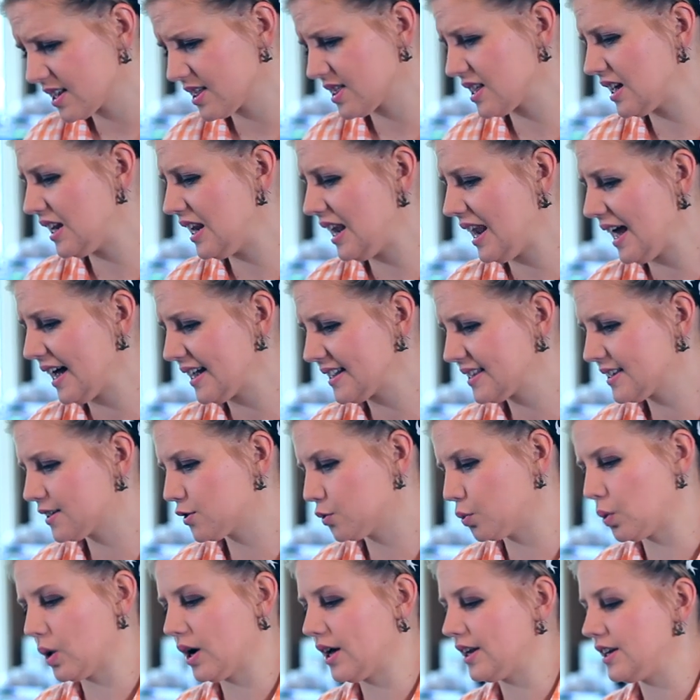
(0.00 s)
the last
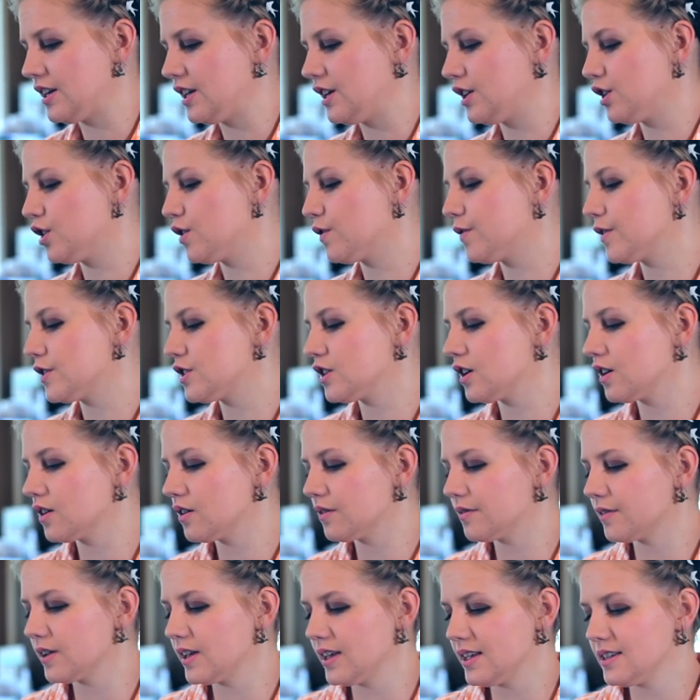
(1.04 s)
one. Your
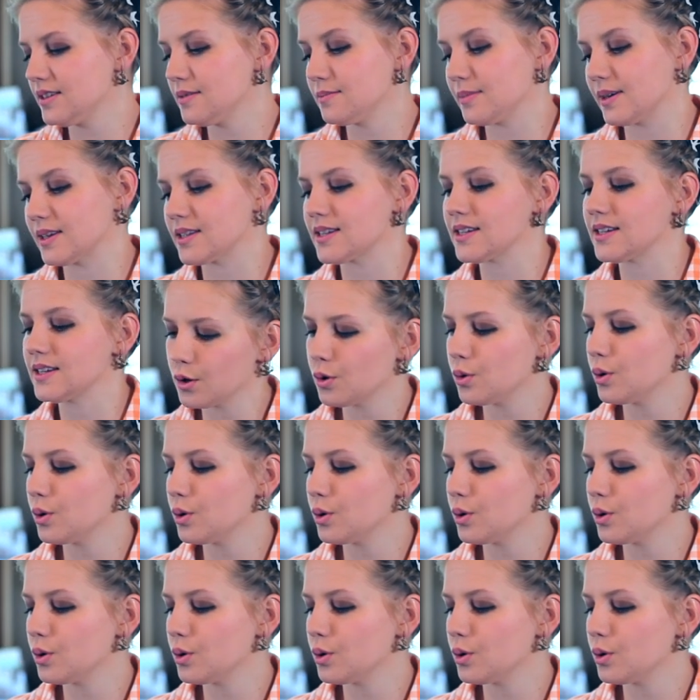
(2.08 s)
photography is amazing.